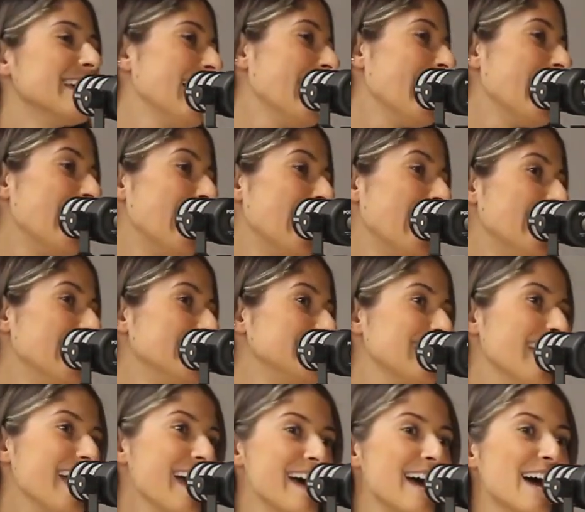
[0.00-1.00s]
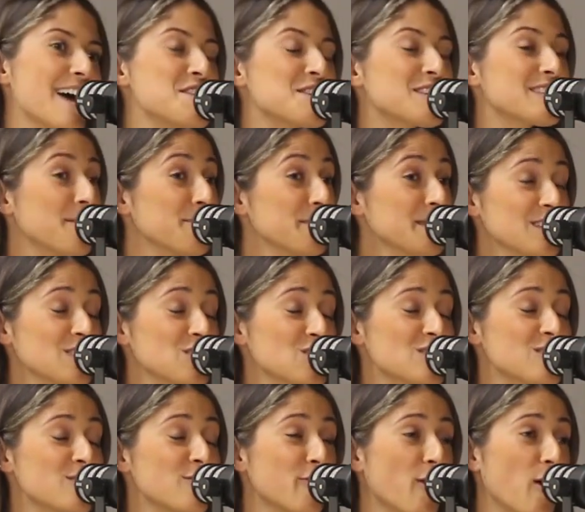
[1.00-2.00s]
And yeah, it's something that
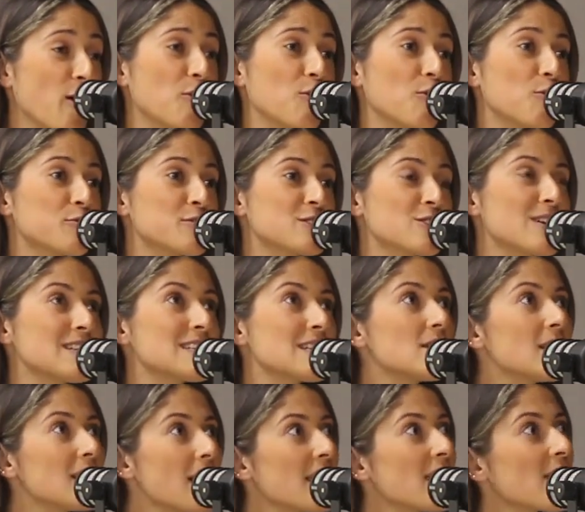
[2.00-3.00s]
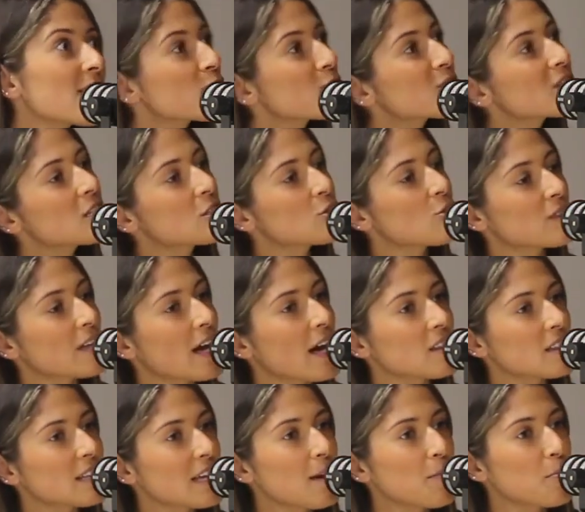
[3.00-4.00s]
just evolved. So I never really took
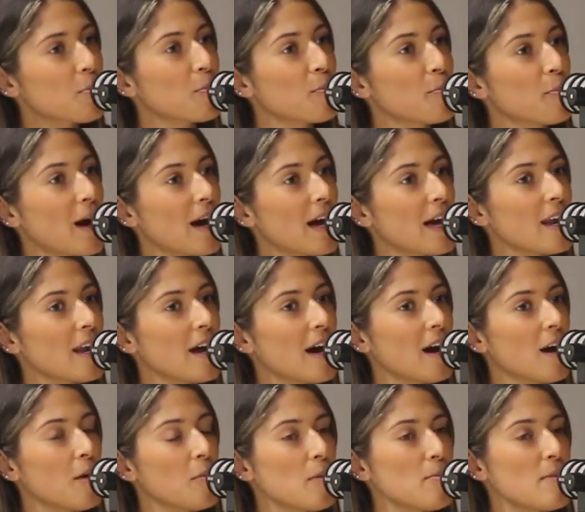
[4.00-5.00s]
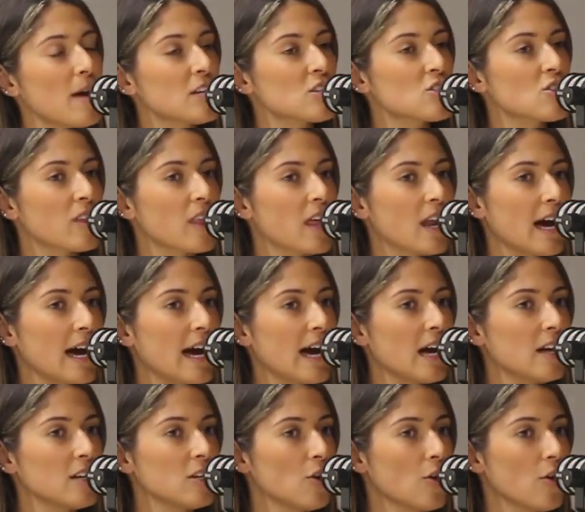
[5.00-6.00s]
that leap, but I made sure that I
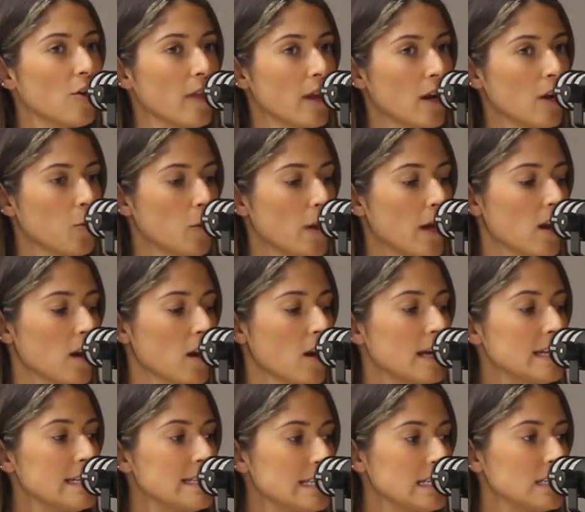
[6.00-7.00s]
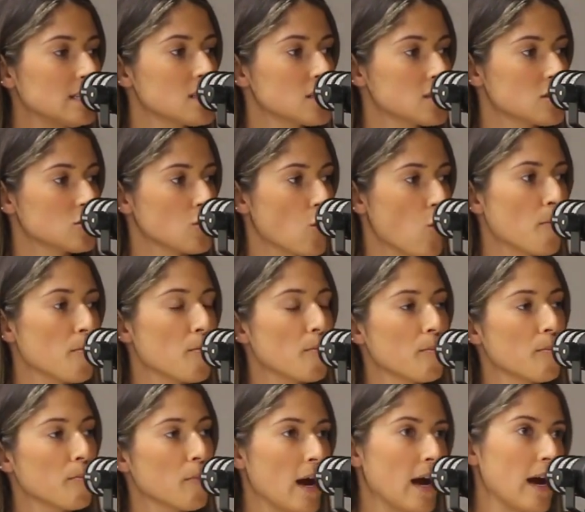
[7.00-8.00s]
had, you know, that when I did stop
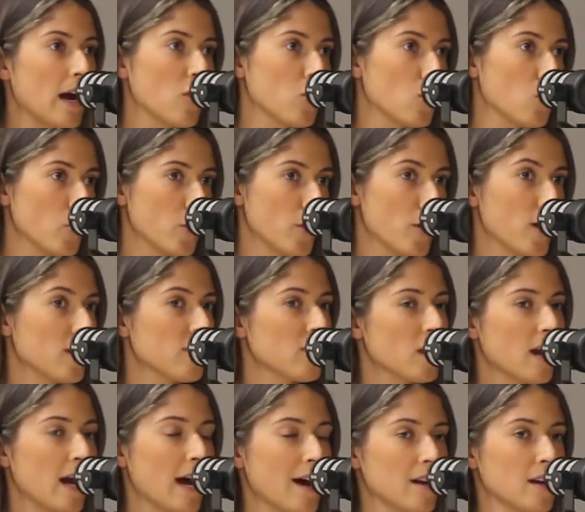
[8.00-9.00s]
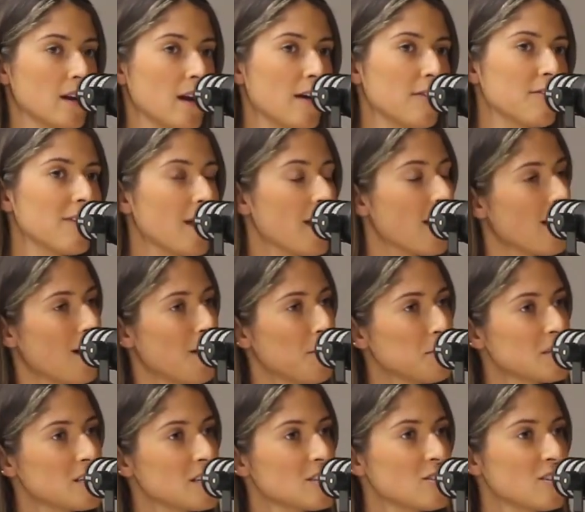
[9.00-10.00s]
my other work, that I had enough
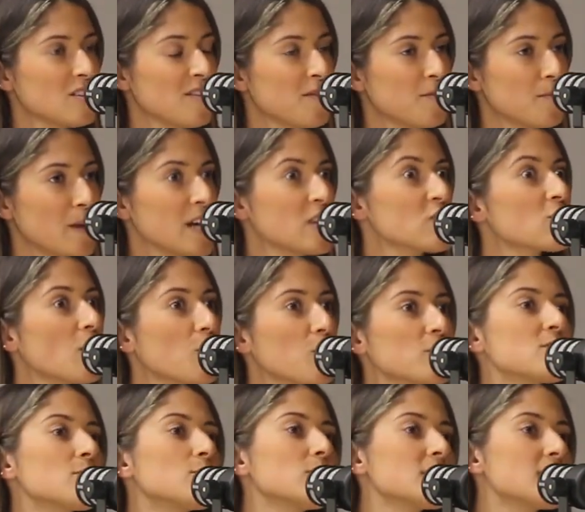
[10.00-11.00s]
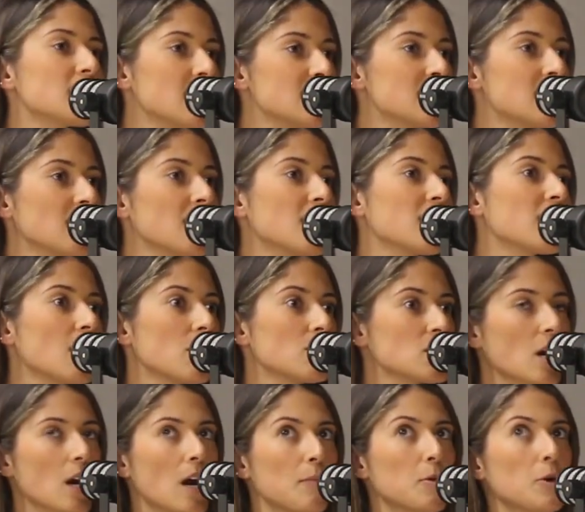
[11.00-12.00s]
income to sort of make sure I wasn't resenting it, that I was
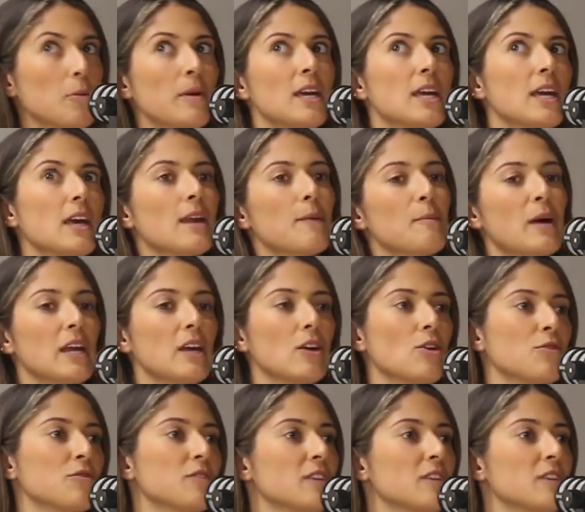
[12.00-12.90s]
like, I'm not making any money off